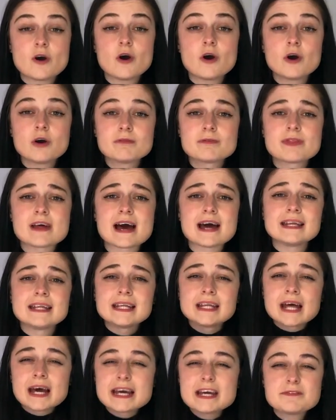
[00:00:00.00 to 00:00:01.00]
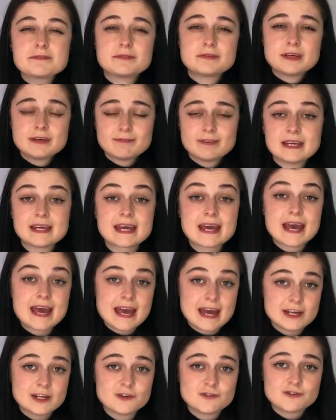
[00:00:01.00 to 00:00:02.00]
of that life-giving
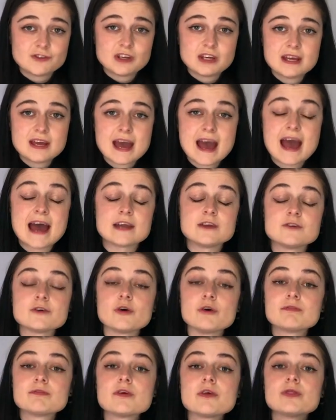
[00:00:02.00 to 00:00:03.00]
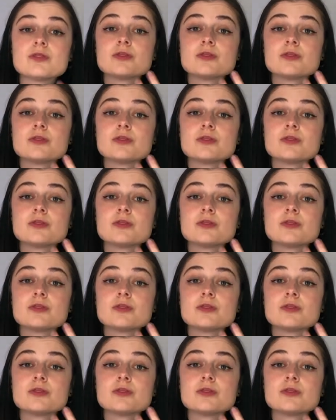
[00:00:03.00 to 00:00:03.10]
energy and of